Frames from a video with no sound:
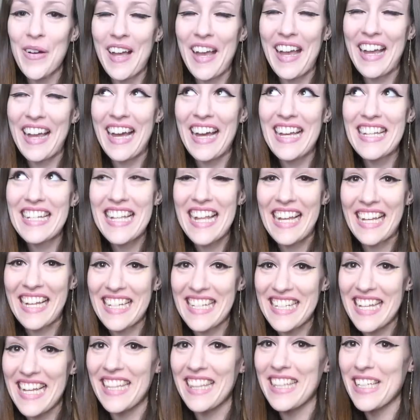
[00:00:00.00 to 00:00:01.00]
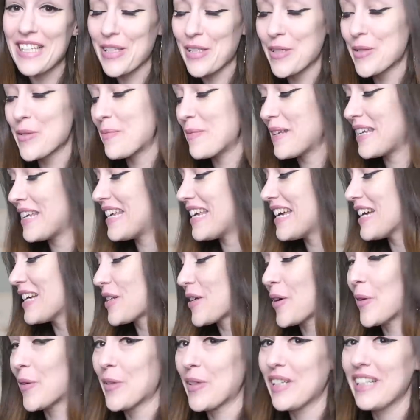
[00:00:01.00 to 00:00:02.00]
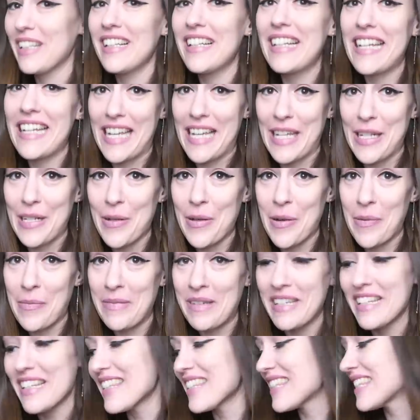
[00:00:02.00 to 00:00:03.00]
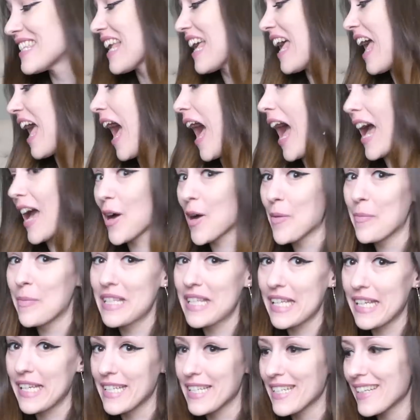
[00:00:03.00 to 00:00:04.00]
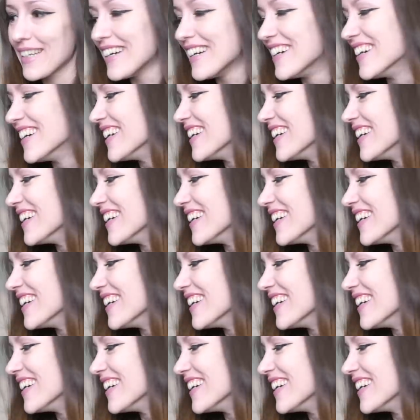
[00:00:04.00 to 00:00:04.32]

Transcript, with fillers: Okay guys, like I said, this could be a total hit or miss. I hope it's a hit.